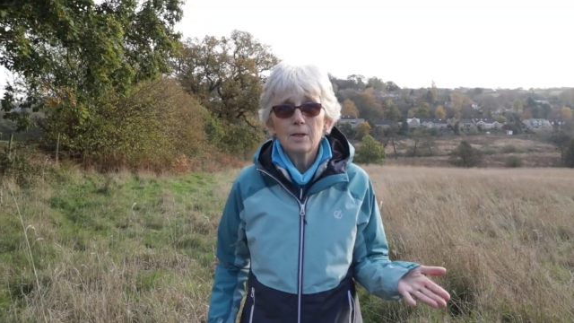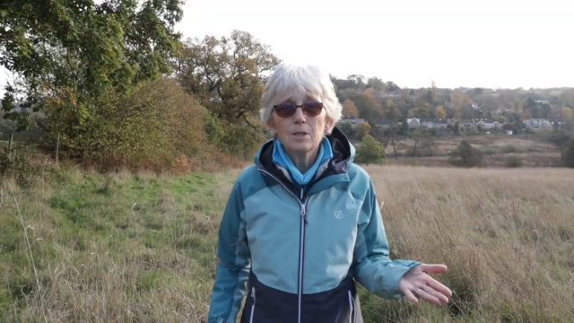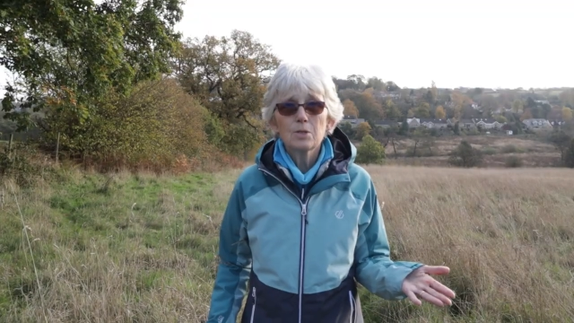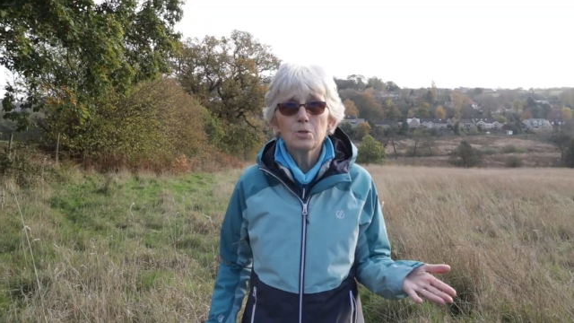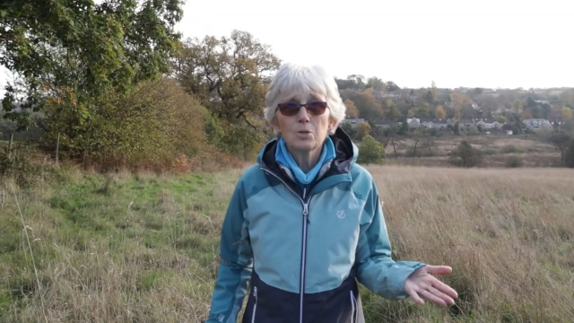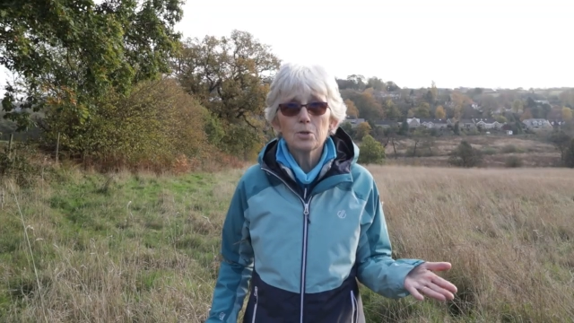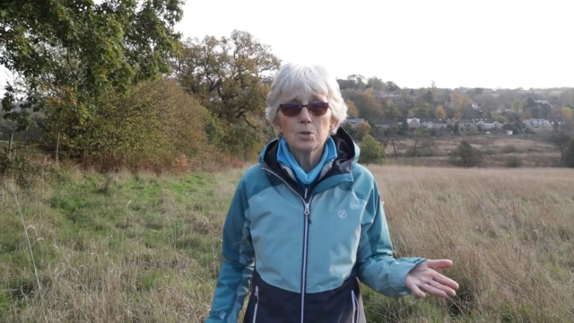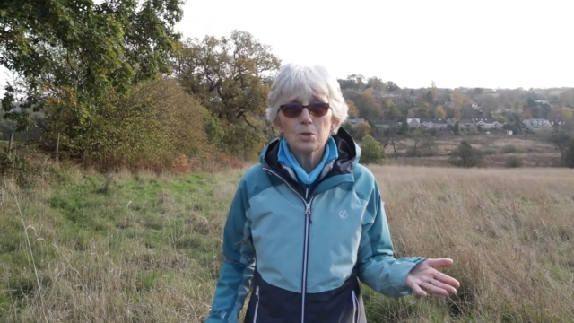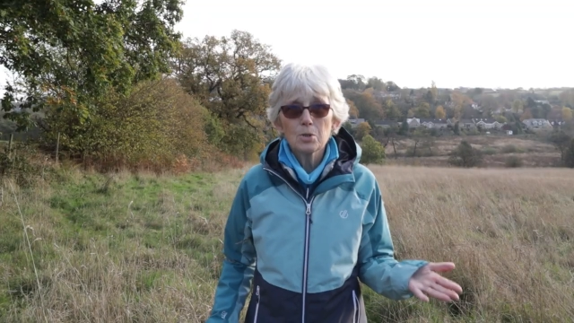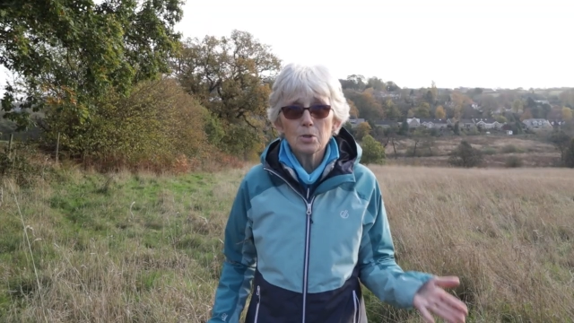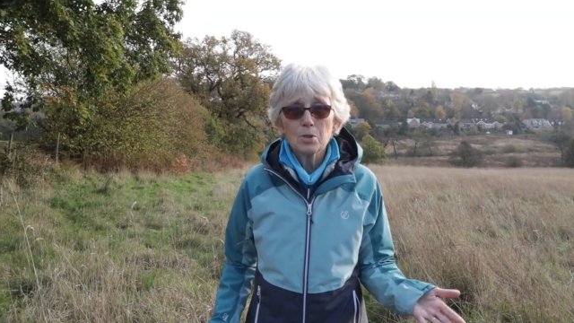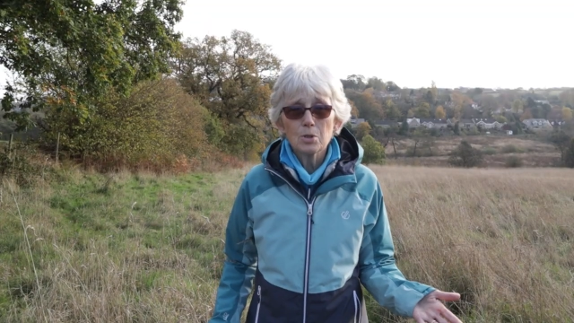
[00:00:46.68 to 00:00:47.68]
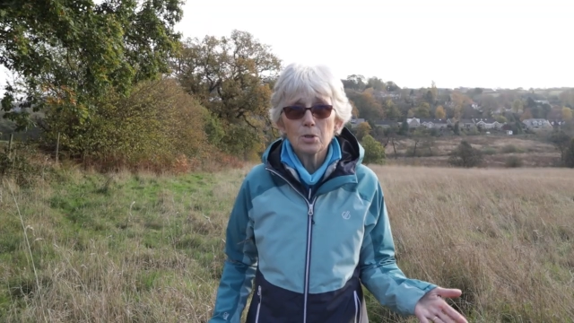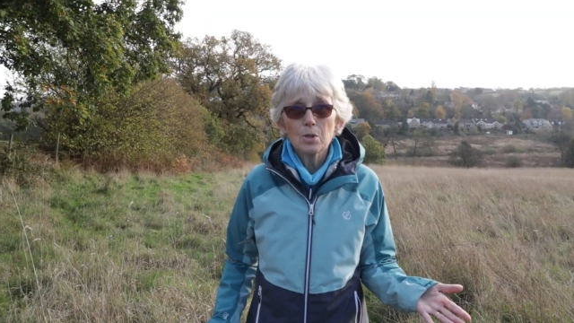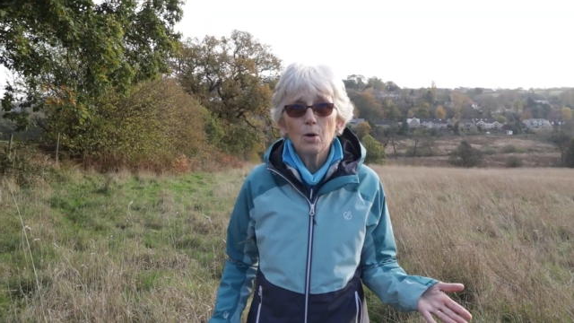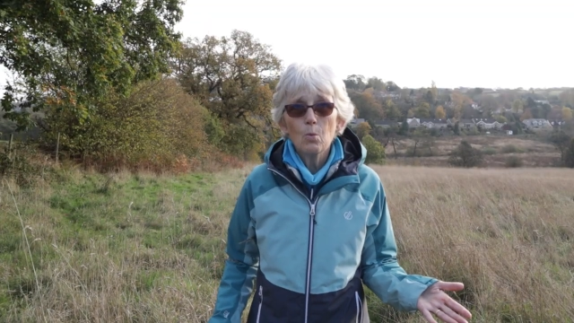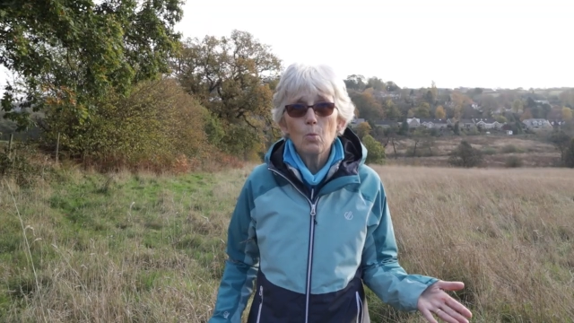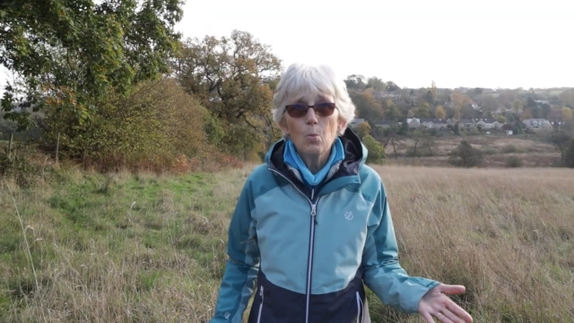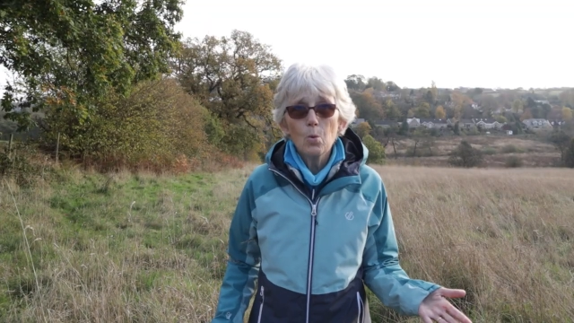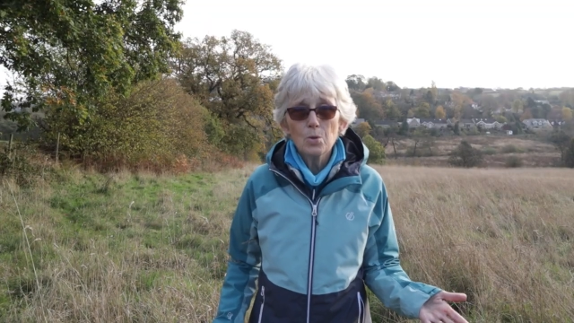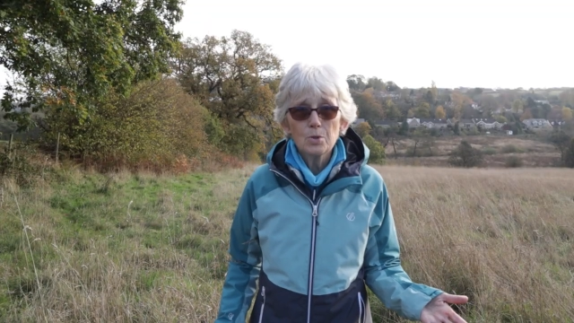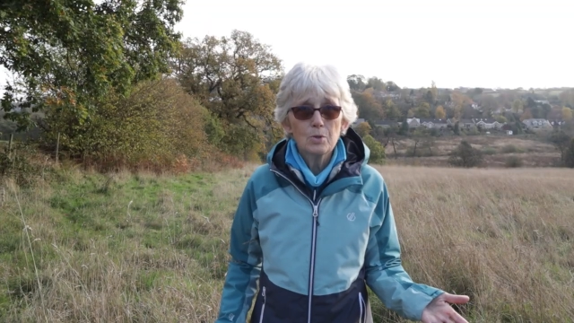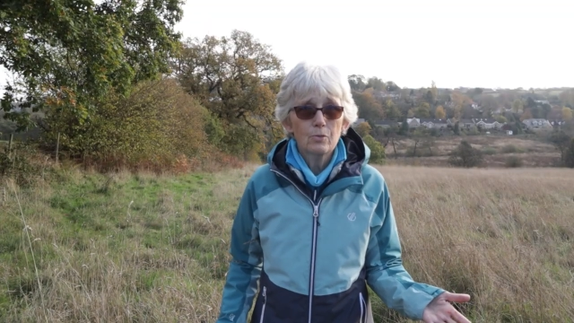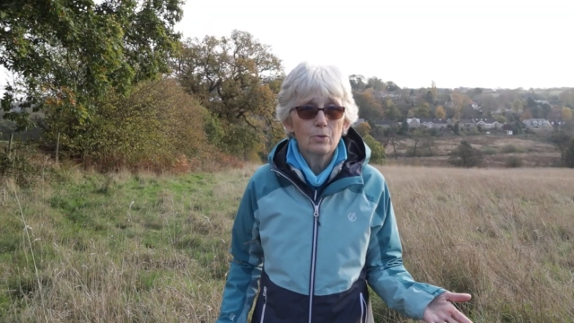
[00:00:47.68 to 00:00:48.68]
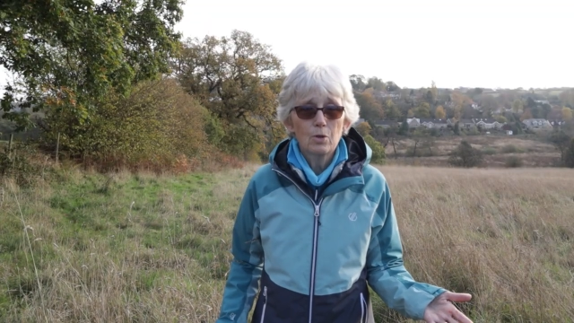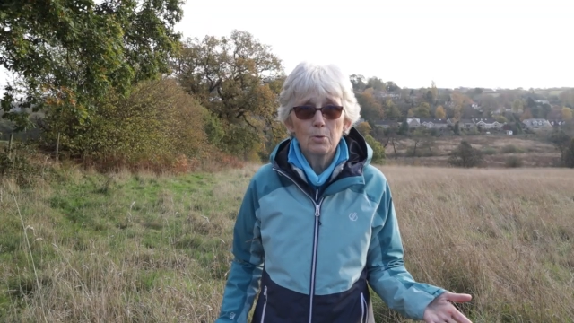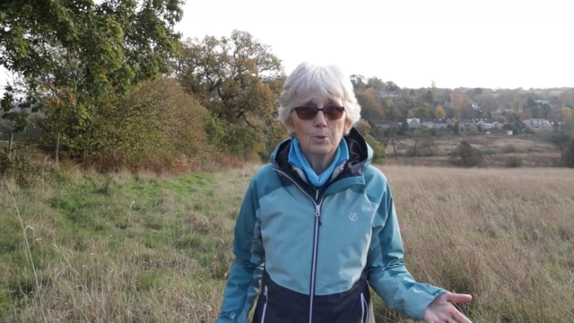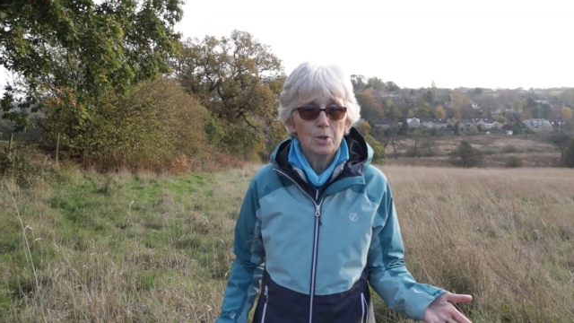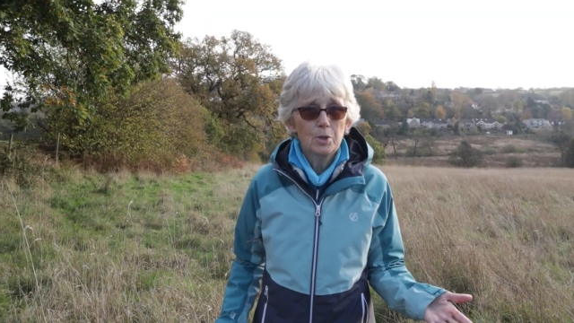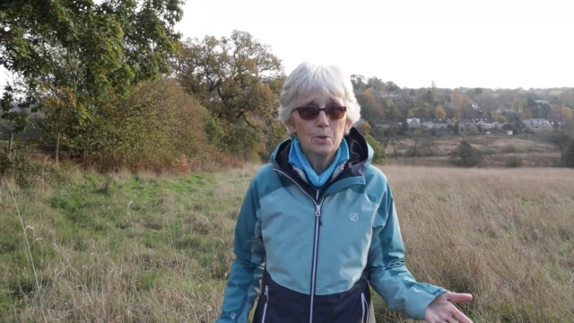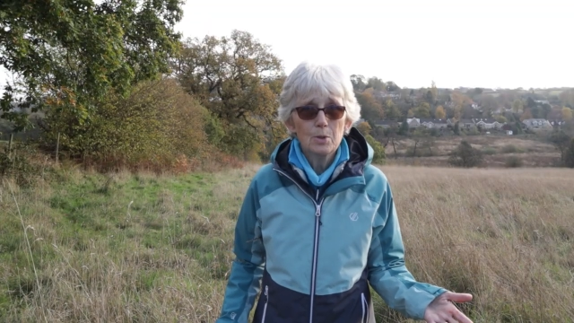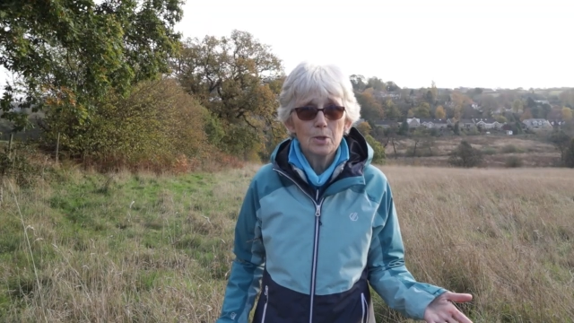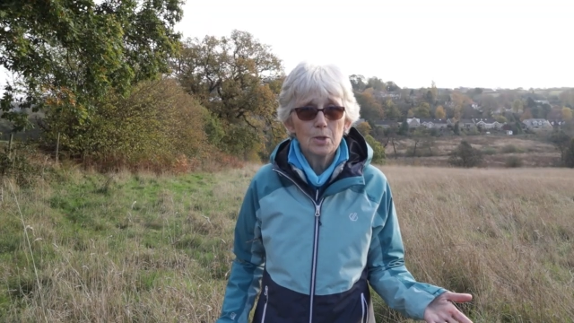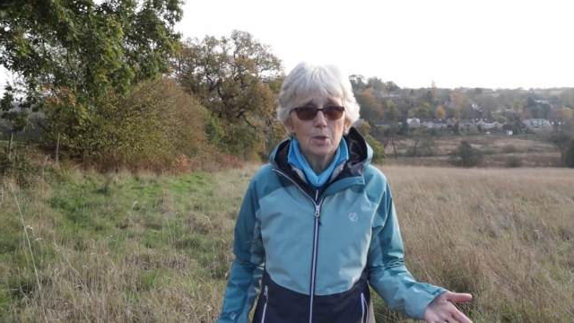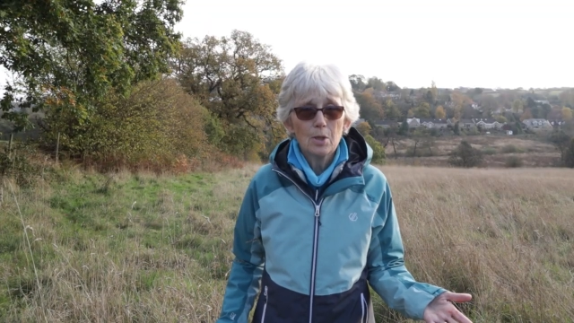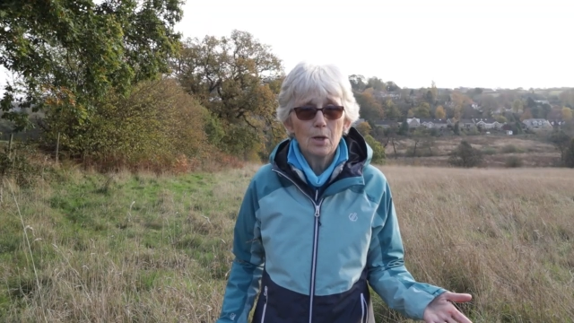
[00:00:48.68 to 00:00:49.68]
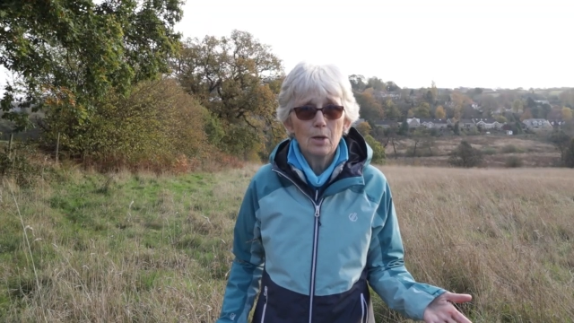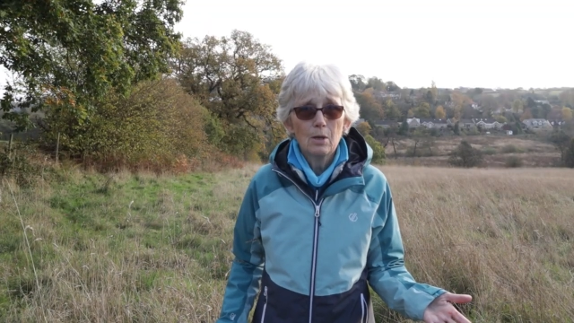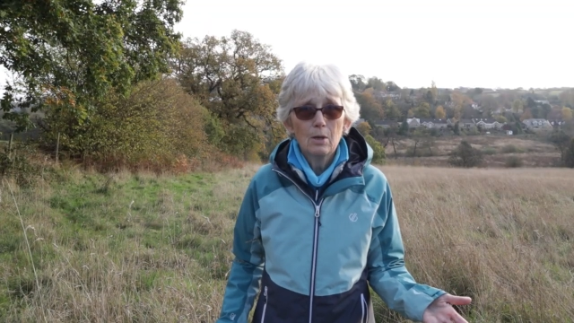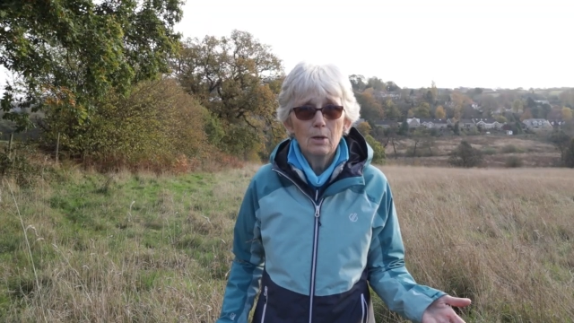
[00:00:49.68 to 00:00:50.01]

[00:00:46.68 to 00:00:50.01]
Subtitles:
is just such a wonderful opportunity.